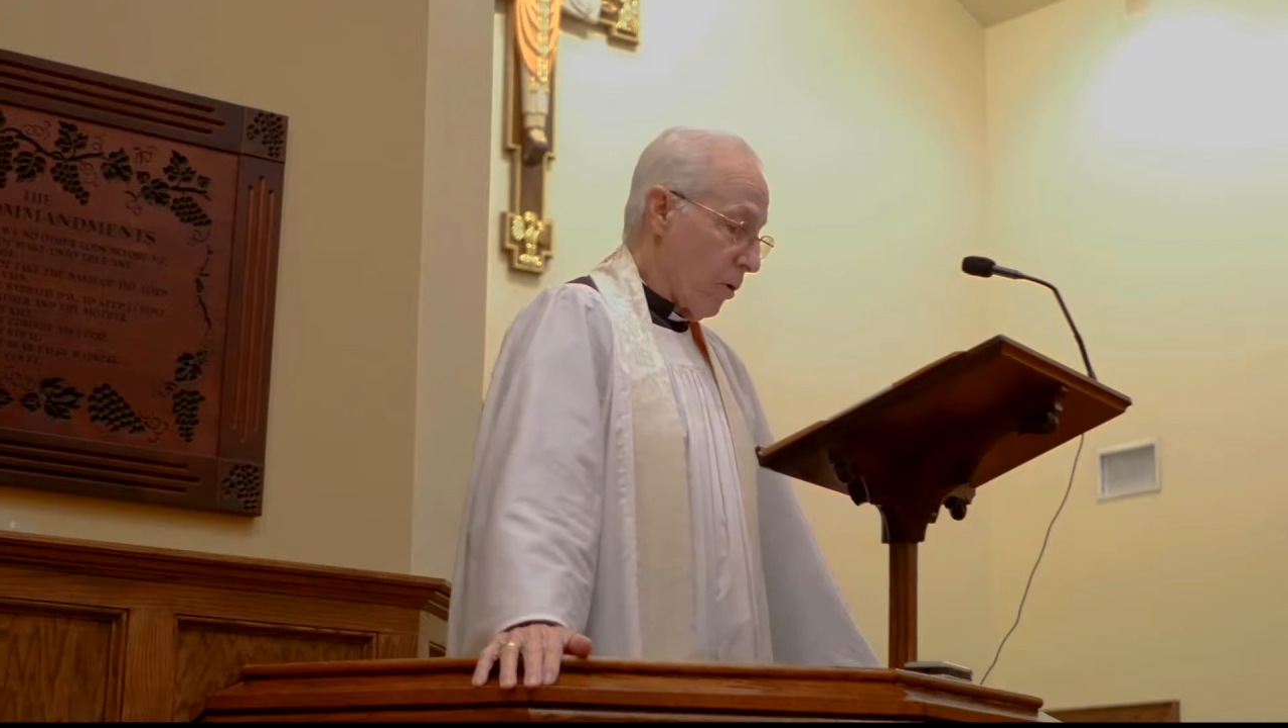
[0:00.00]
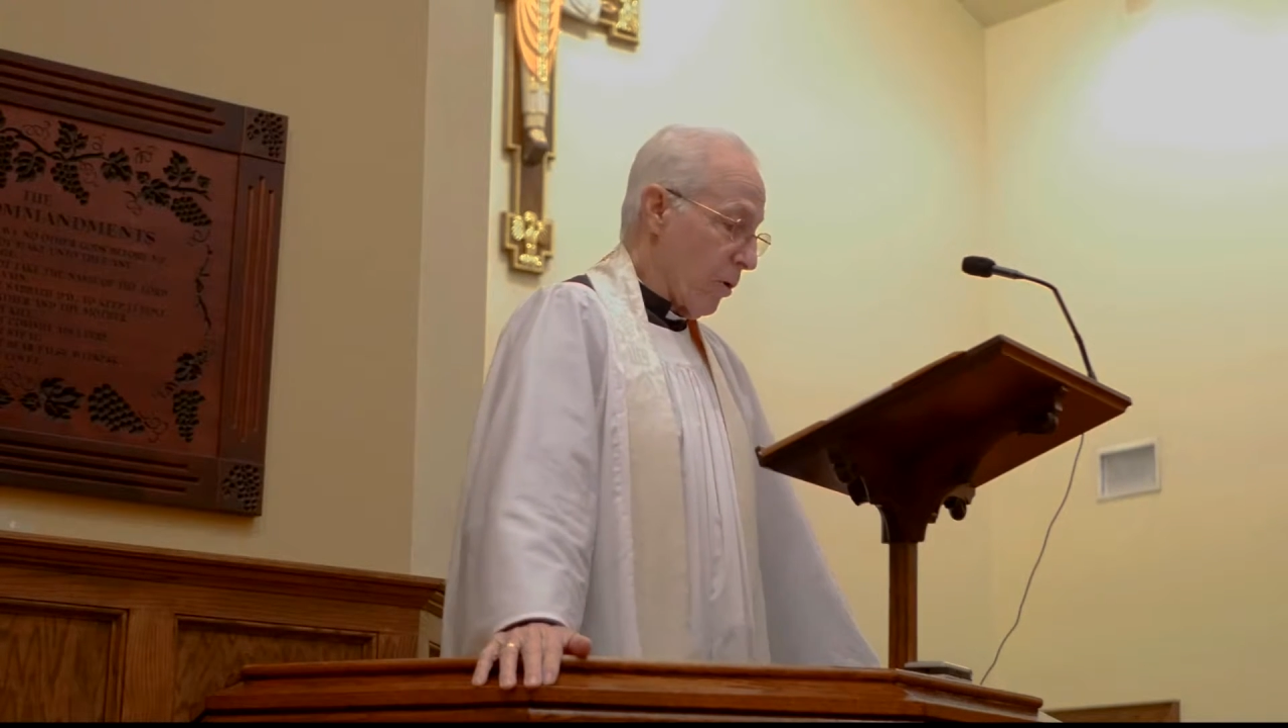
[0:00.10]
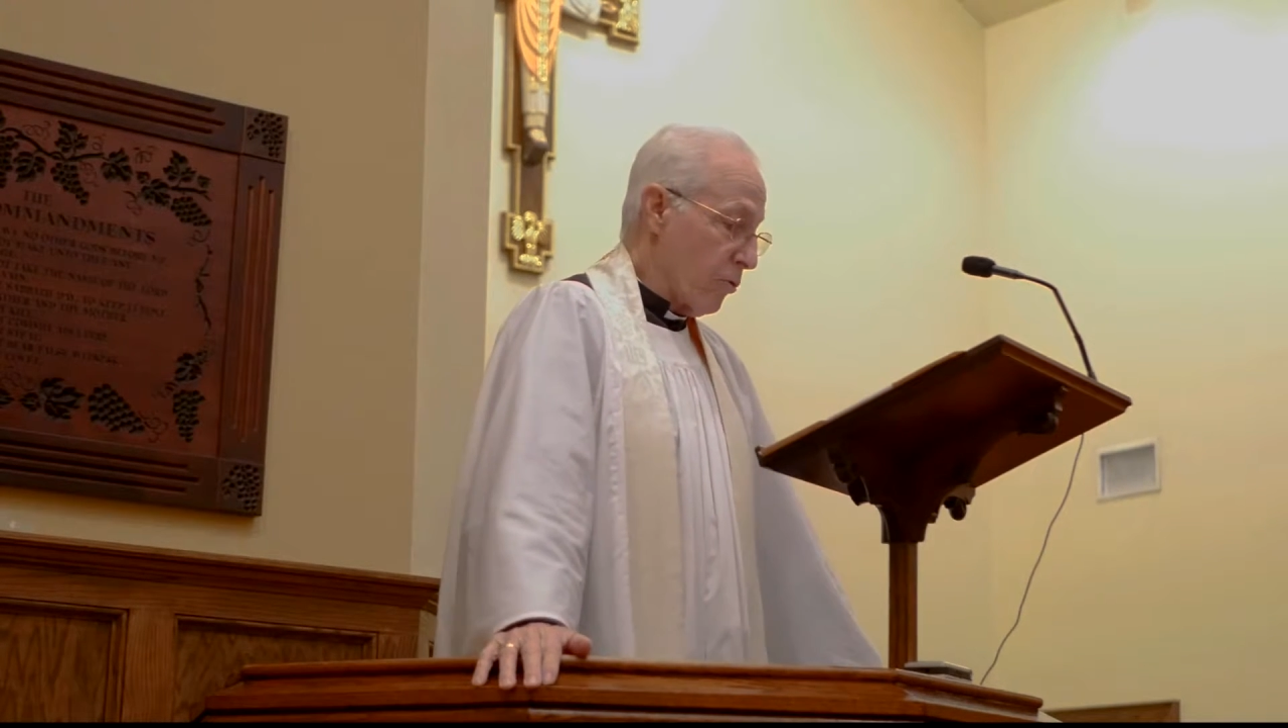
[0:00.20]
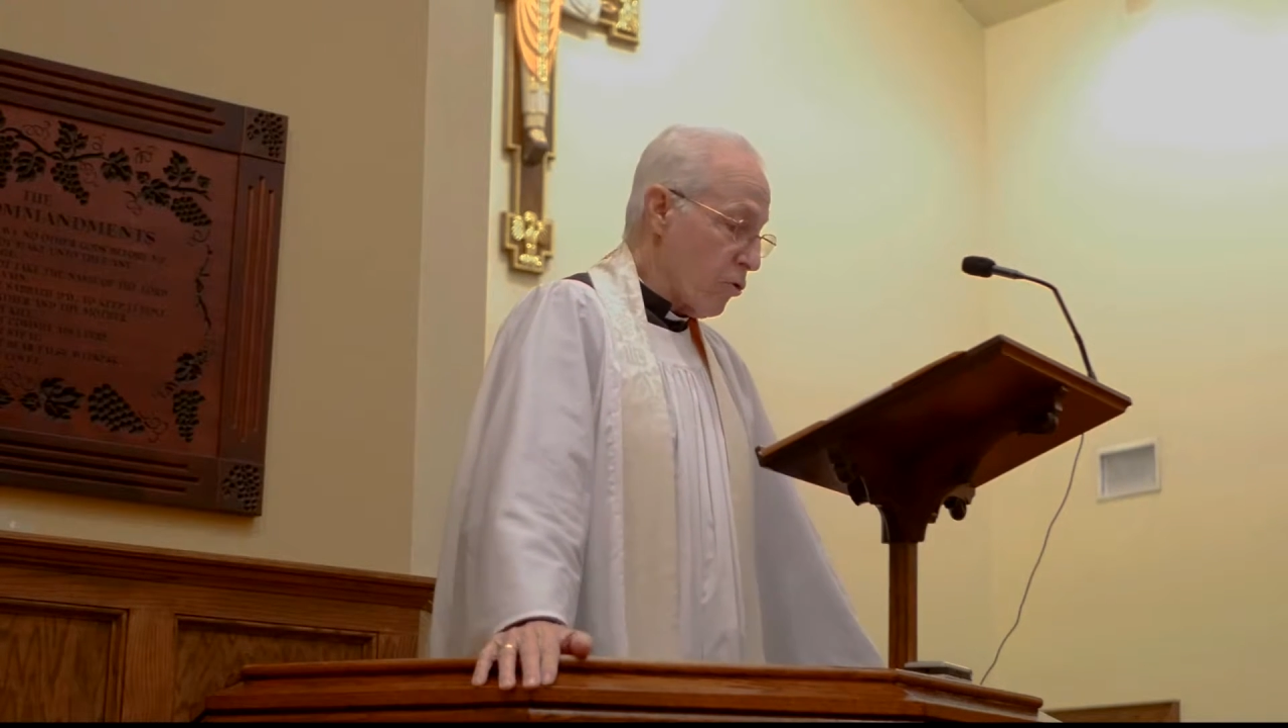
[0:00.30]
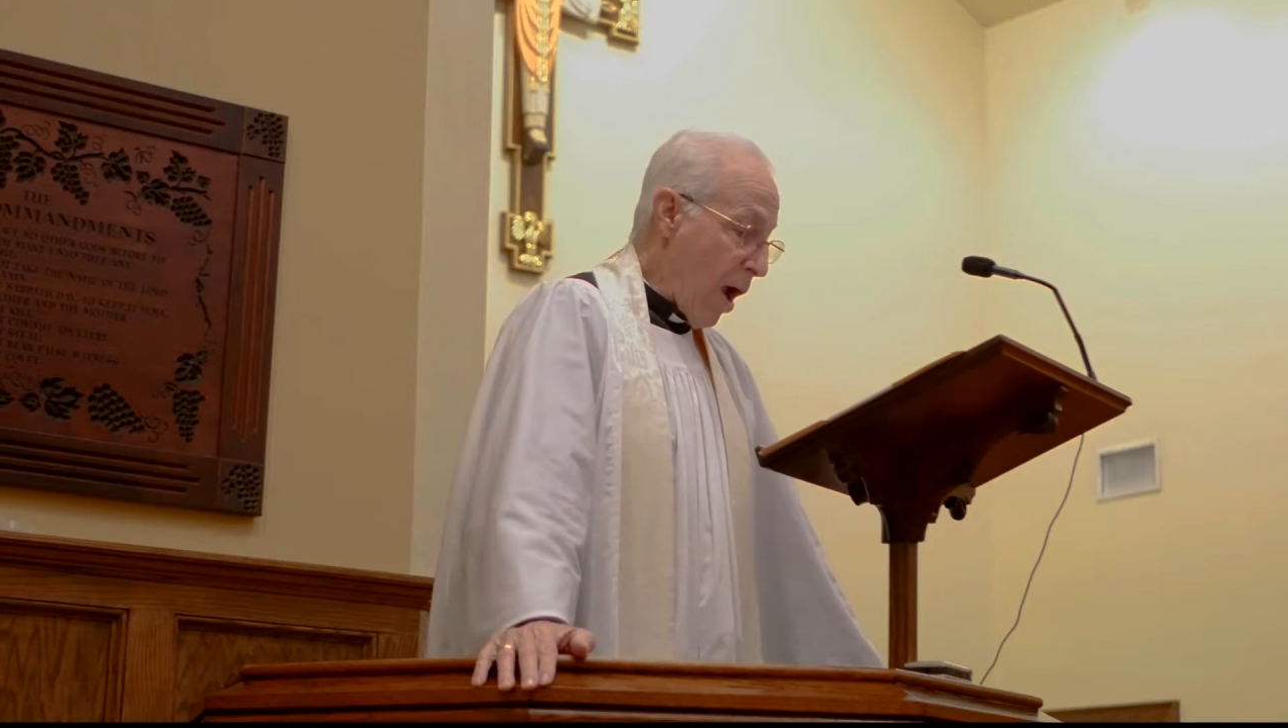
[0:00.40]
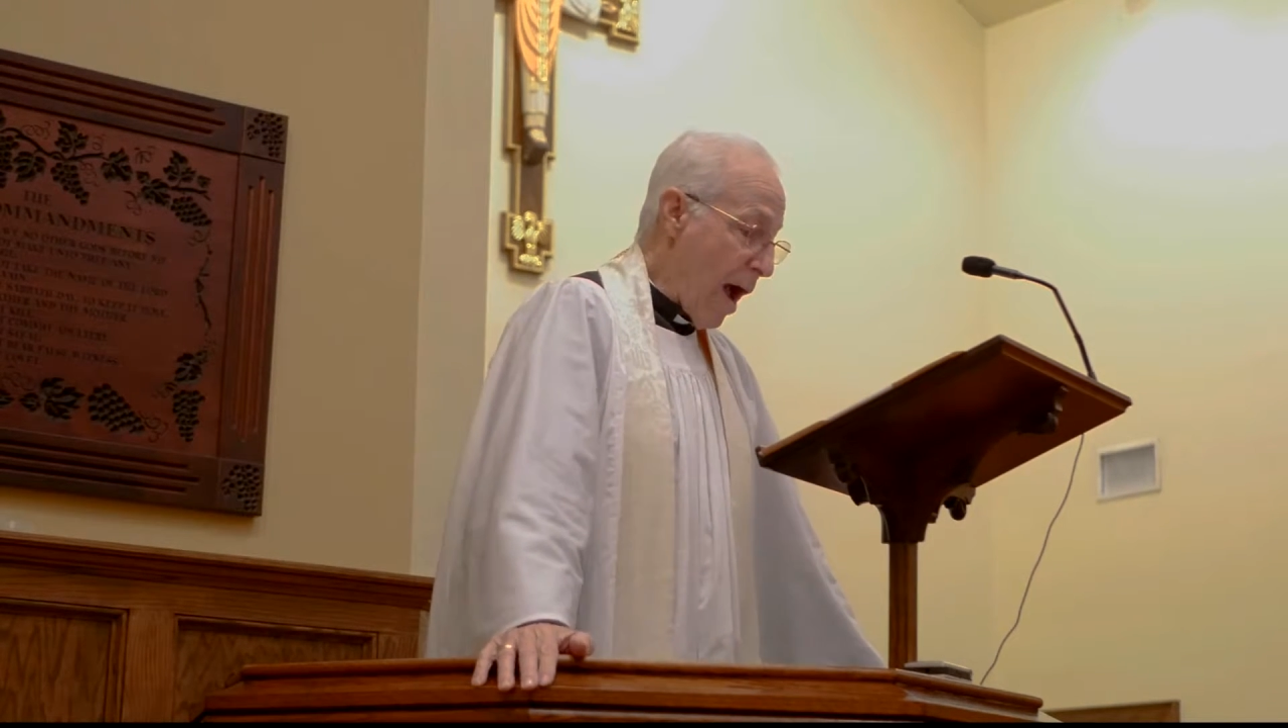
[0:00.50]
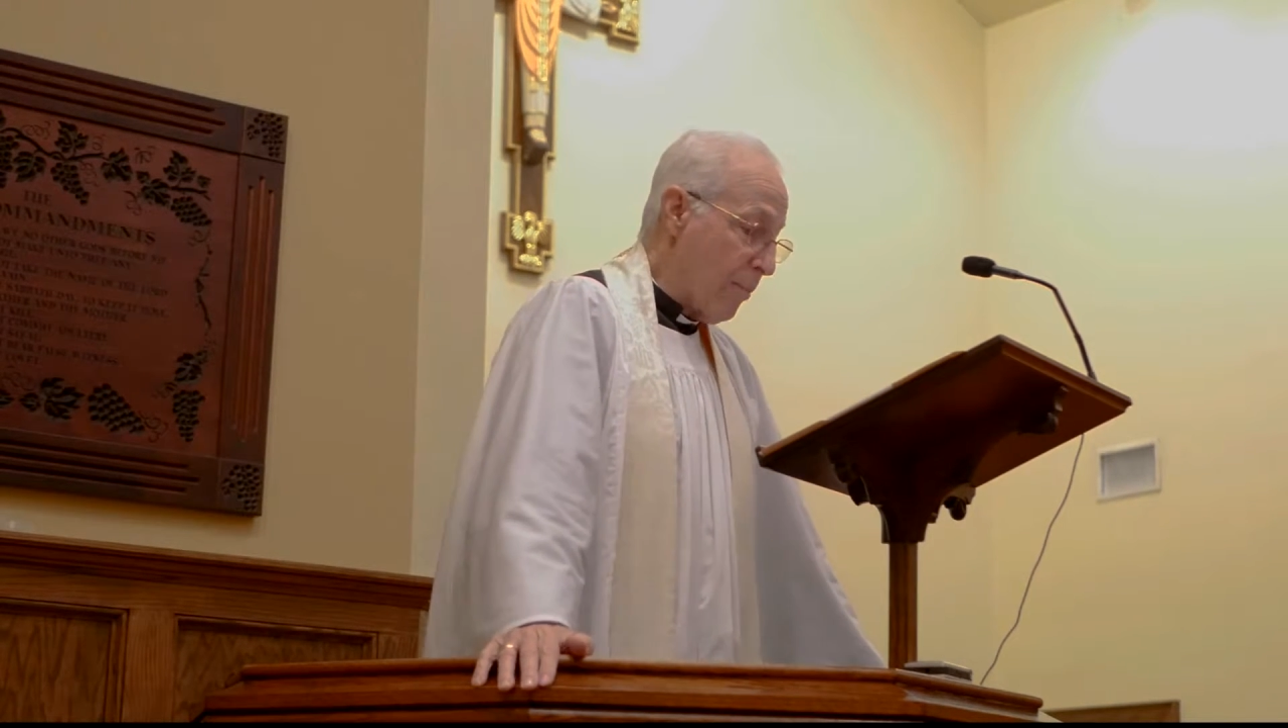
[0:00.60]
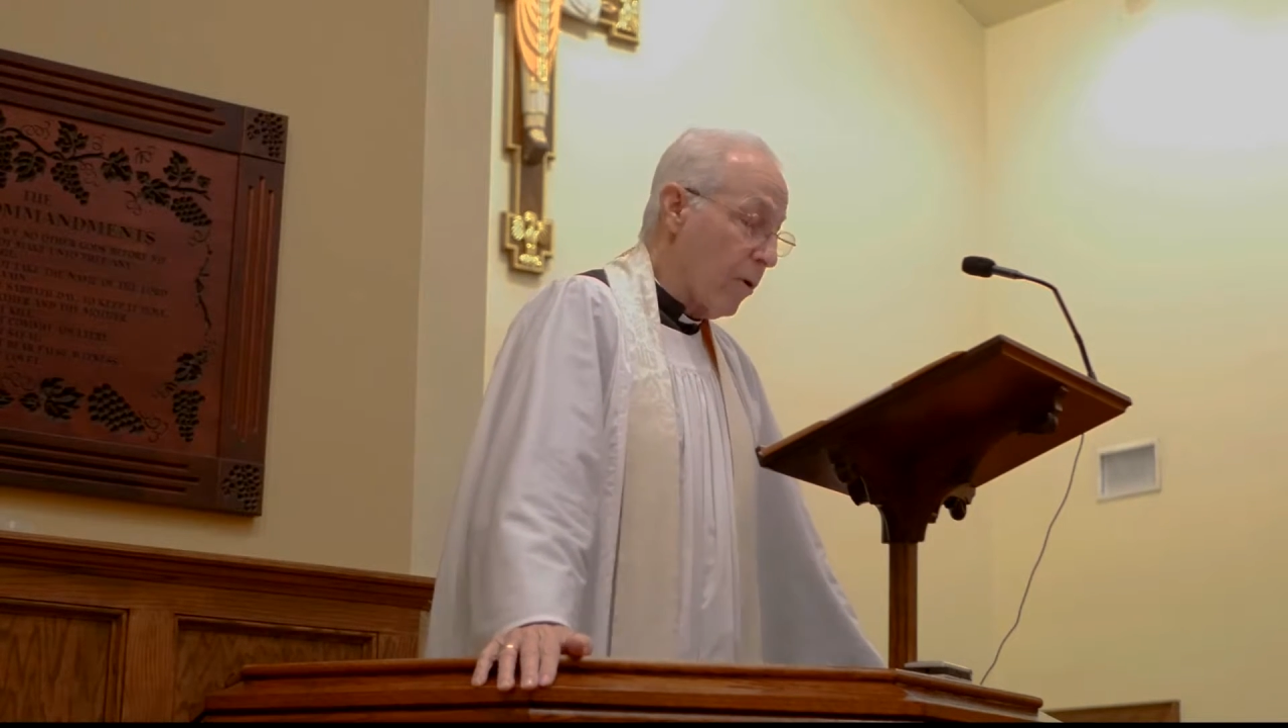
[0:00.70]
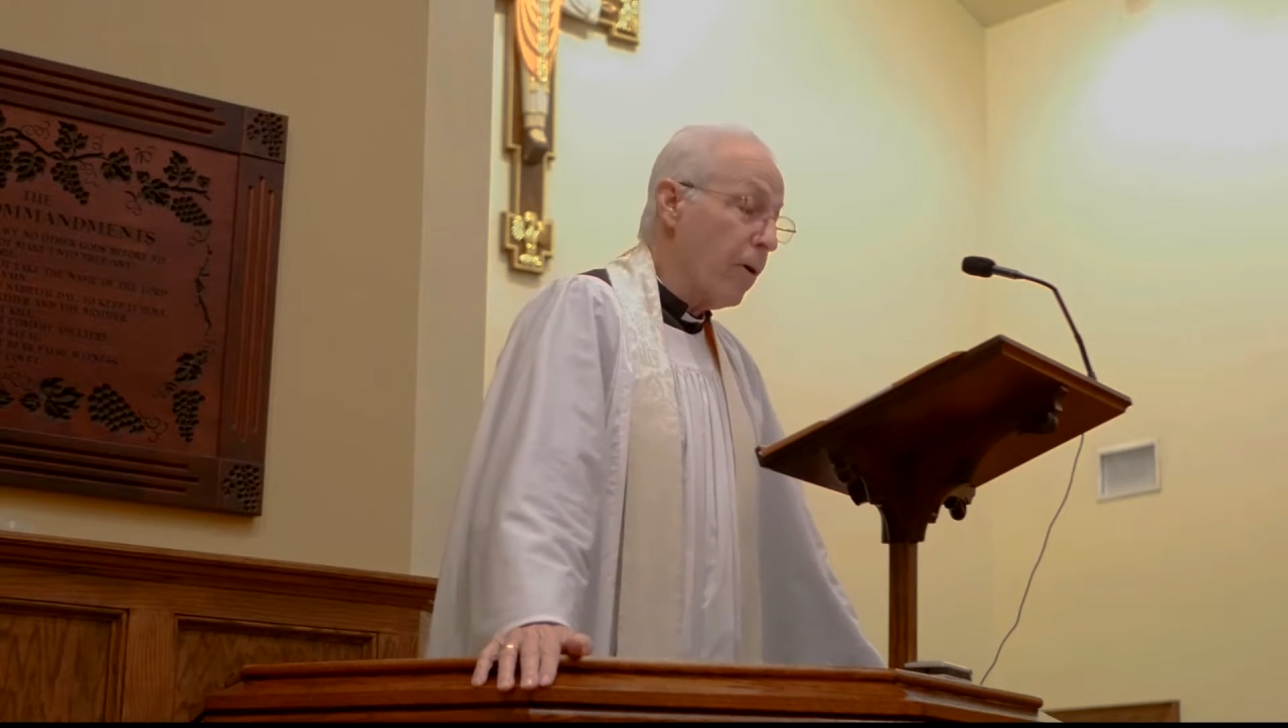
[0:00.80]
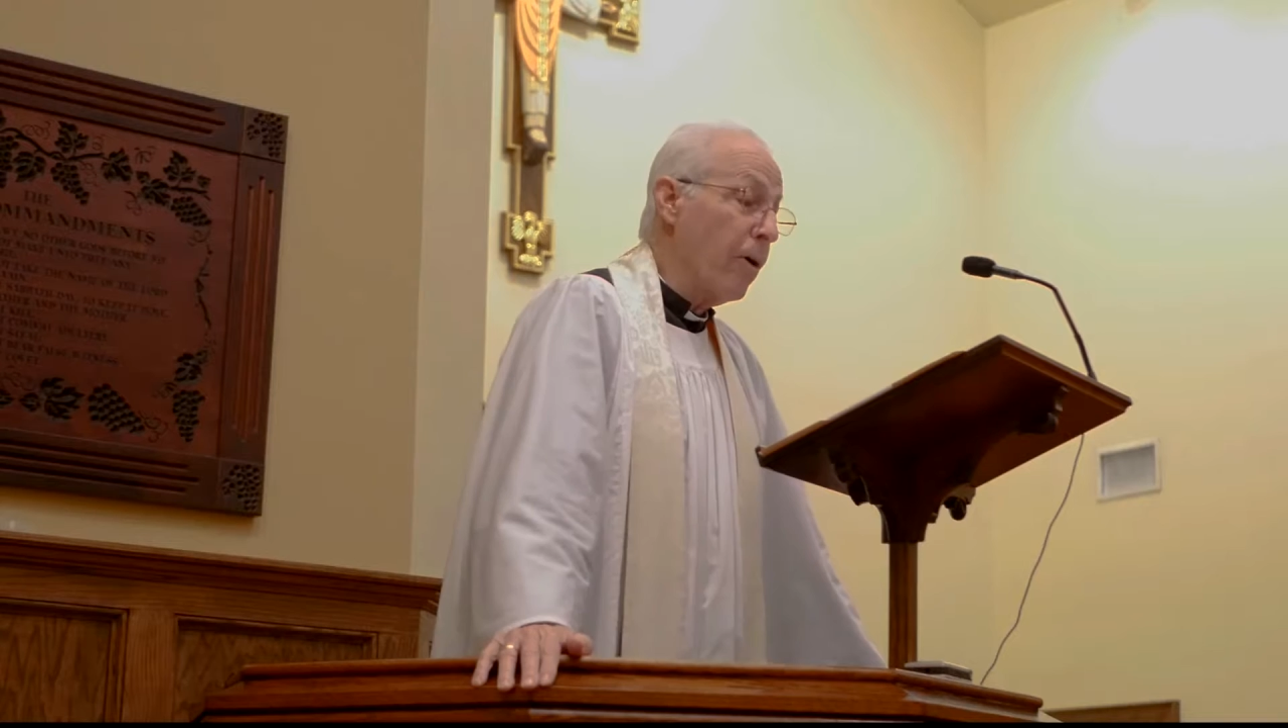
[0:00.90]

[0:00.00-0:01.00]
or tribal